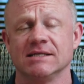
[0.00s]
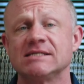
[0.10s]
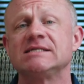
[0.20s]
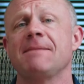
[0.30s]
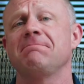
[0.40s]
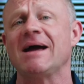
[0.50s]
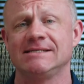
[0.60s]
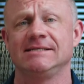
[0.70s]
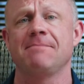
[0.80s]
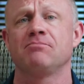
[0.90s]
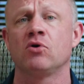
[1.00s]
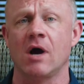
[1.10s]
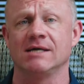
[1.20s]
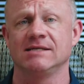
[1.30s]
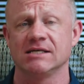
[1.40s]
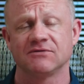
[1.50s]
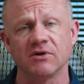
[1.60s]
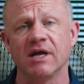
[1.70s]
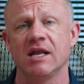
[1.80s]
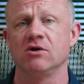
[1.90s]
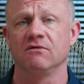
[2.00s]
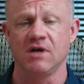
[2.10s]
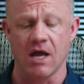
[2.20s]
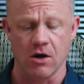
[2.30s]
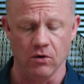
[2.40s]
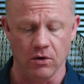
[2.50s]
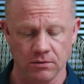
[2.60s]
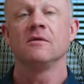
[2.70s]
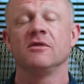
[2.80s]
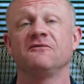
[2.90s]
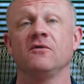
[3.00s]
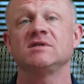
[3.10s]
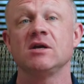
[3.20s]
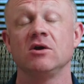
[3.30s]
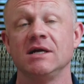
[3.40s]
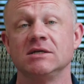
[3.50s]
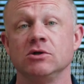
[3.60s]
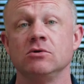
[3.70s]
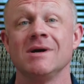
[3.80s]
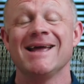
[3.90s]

the step-by-step process for getting your VA IRRRL. The first thing you need to do